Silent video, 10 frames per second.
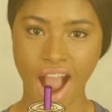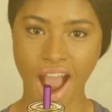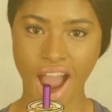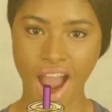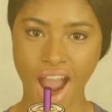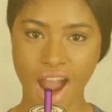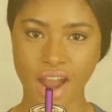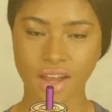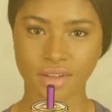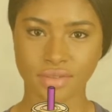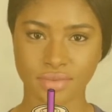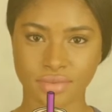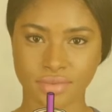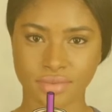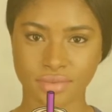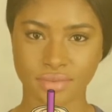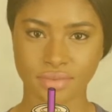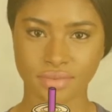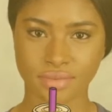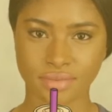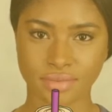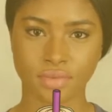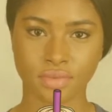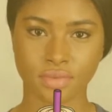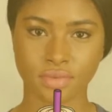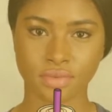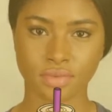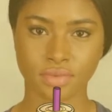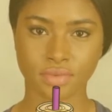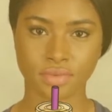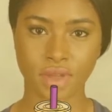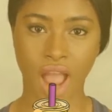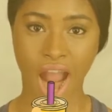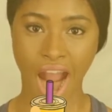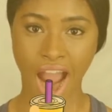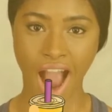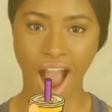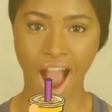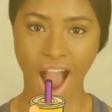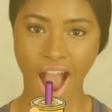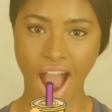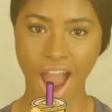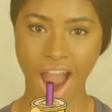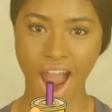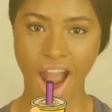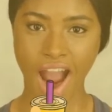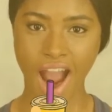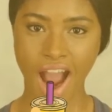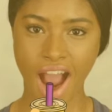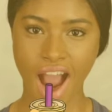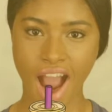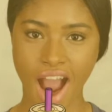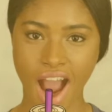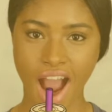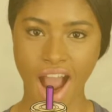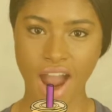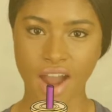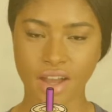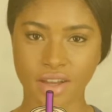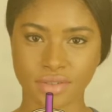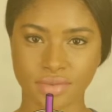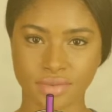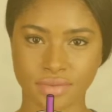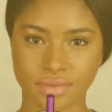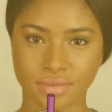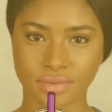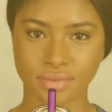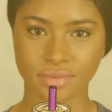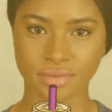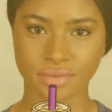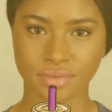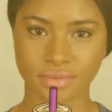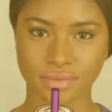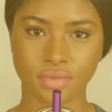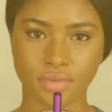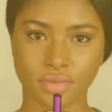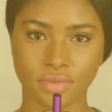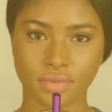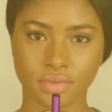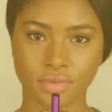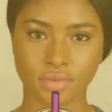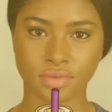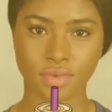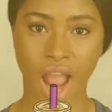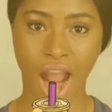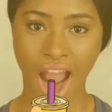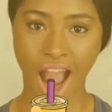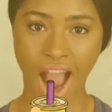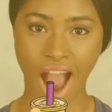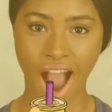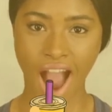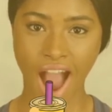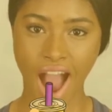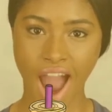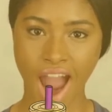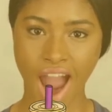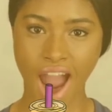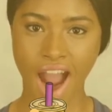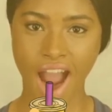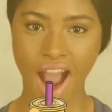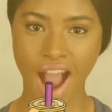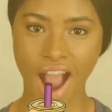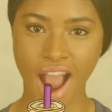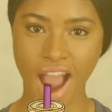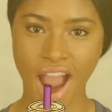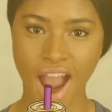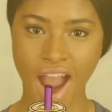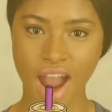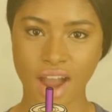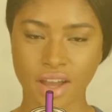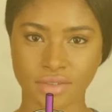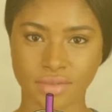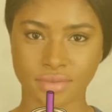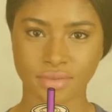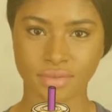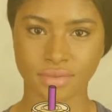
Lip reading: We're done with the T. The next thing we're going to do is the more bubbles. Same thing. Click on your more bubbles. Go over to your inspector panel. Add a component. Script.